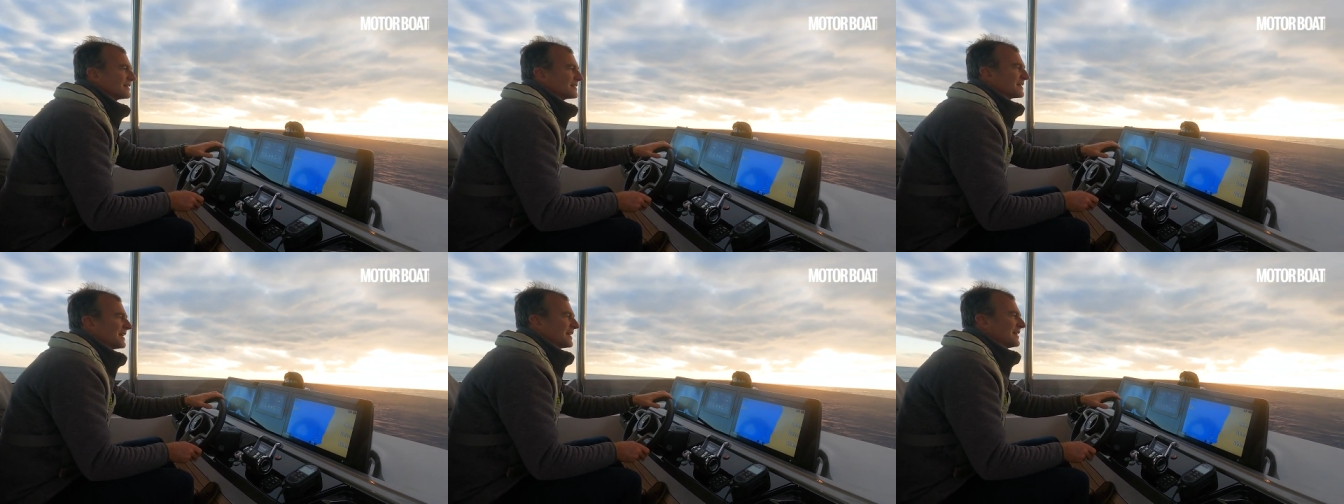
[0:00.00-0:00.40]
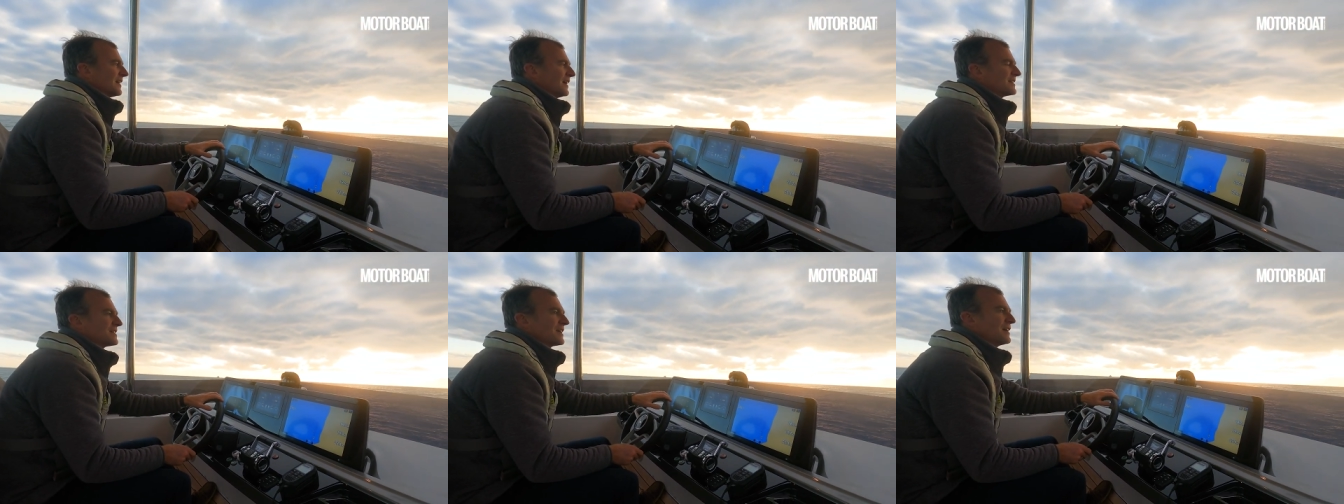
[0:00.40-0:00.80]
You get an
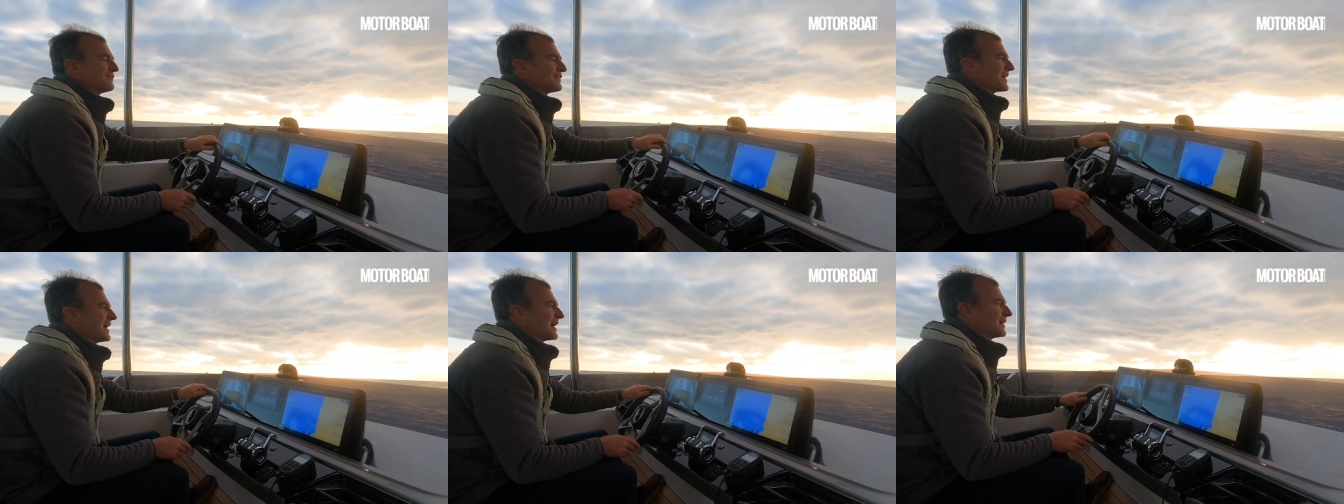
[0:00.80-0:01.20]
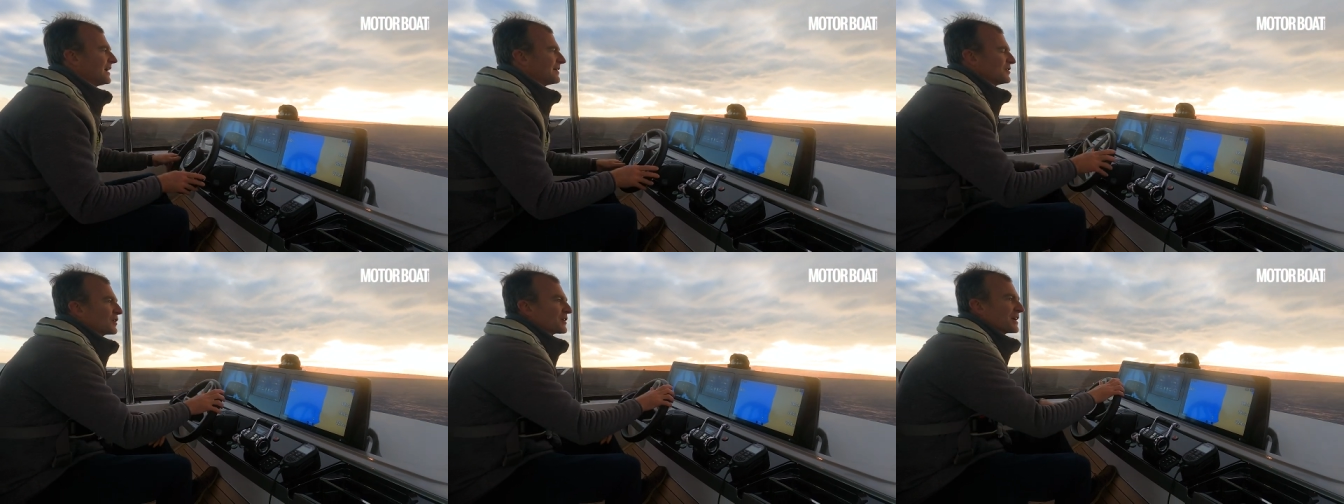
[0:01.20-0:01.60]
idea for that.
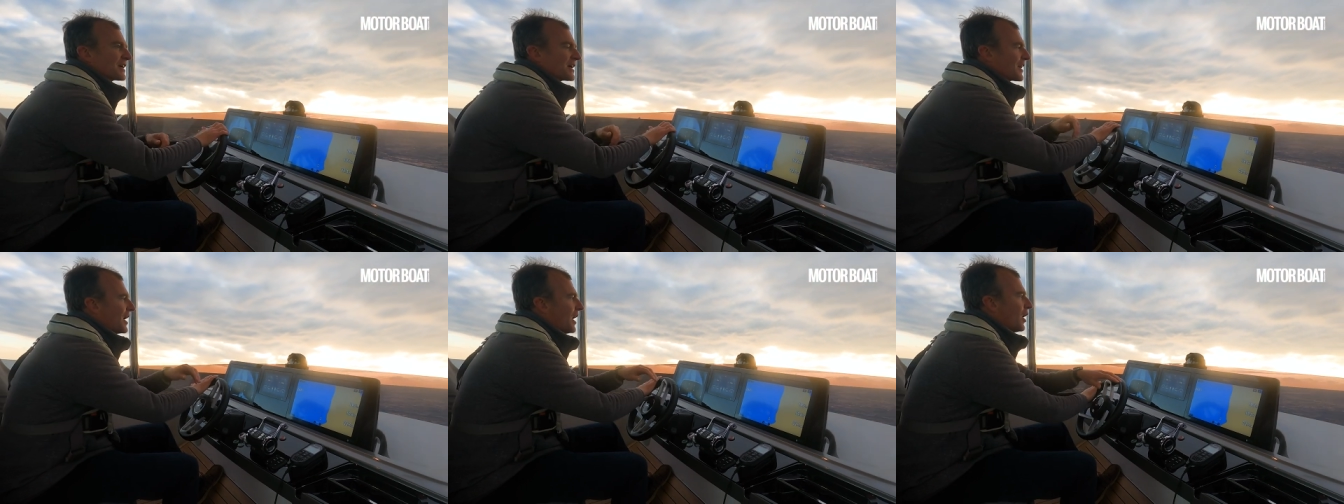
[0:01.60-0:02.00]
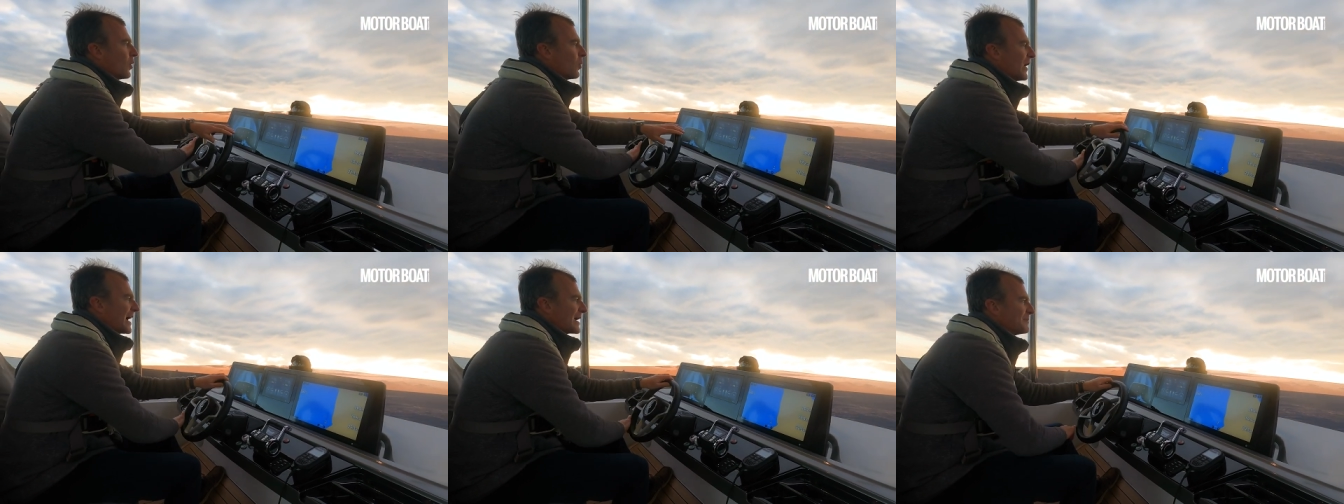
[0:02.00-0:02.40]
I'm not going to go the
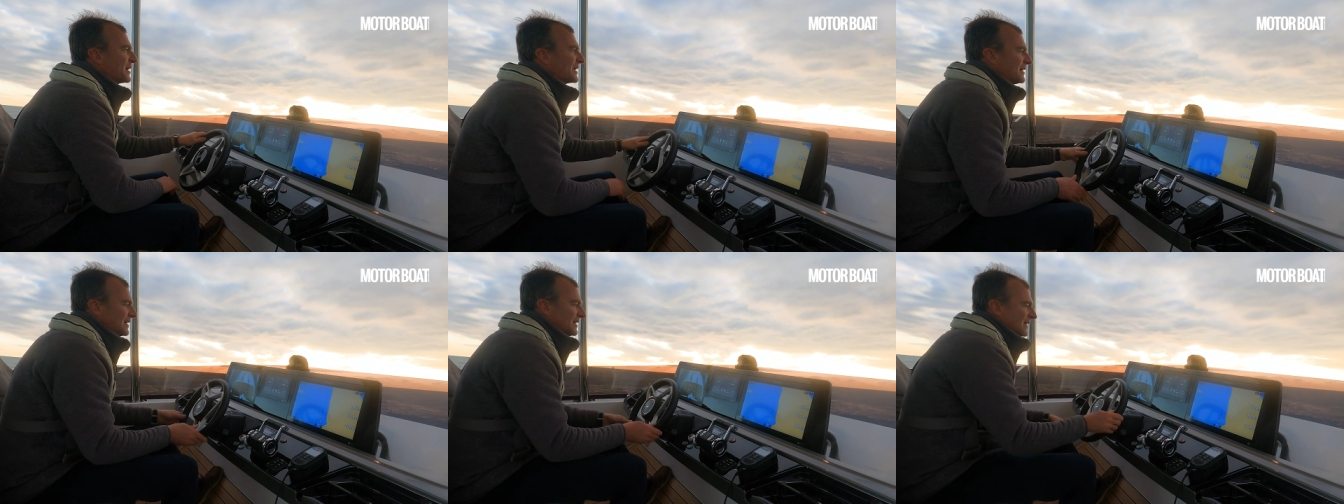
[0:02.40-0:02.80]
whole way, but